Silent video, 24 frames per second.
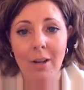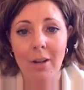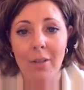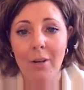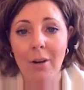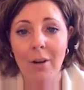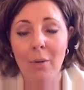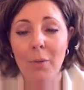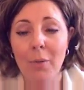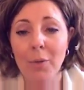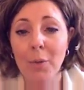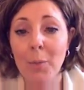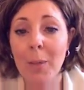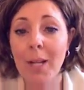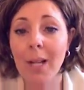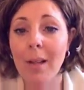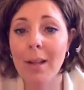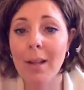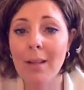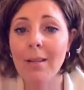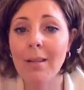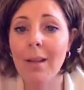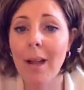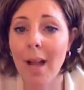Although I won't spend a
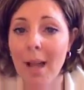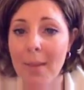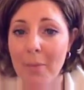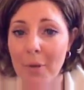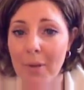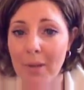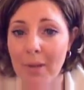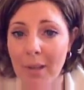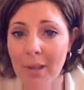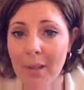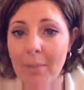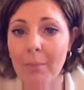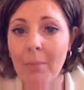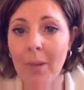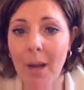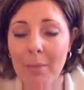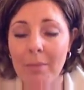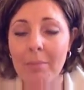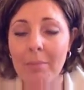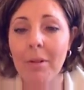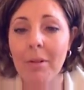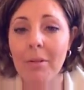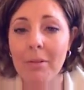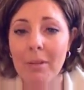lot of time with it, I'll
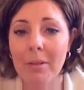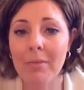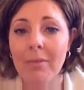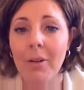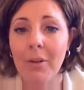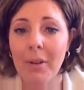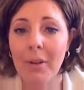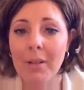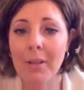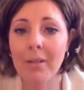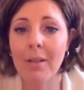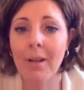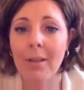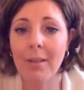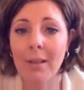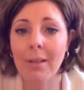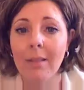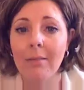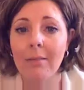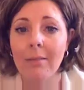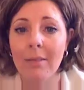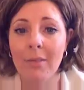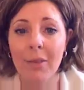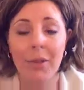be mostly focused on the
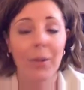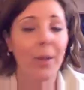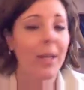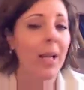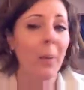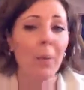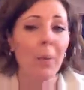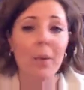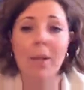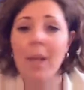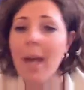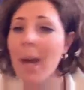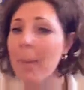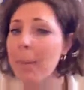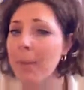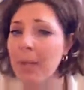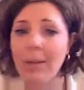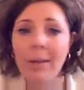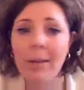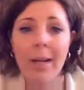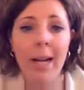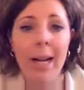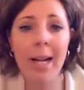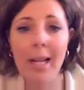lit review, and I will not be
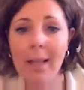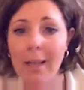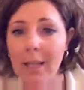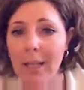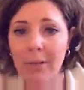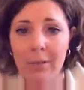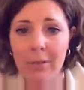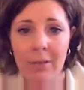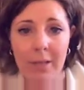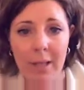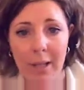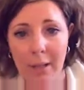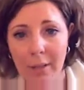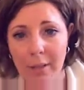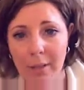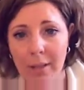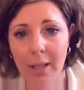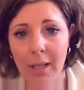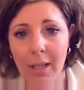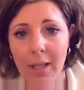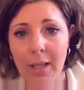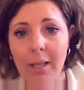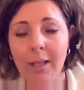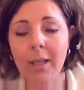grading the introduction
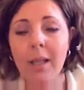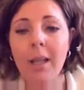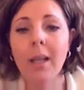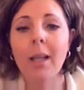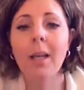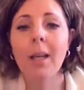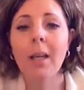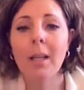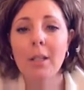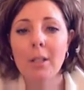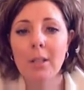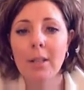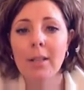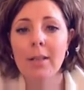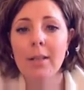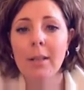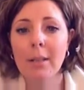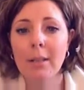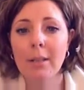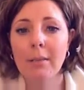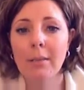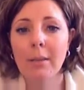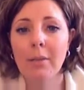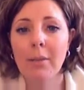again, just the
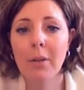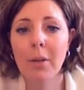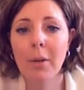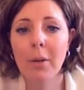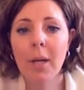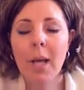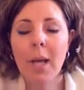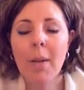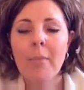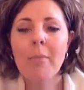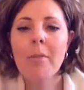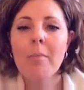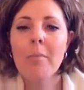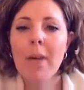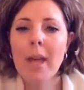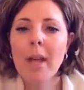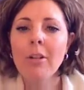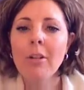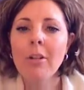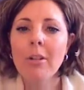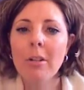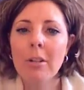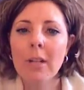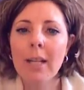lit review. But
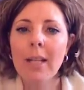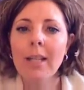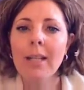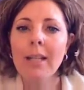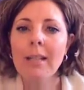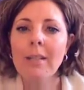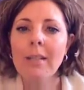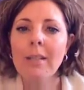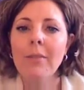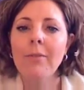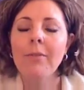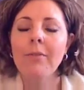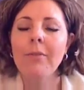make sure it is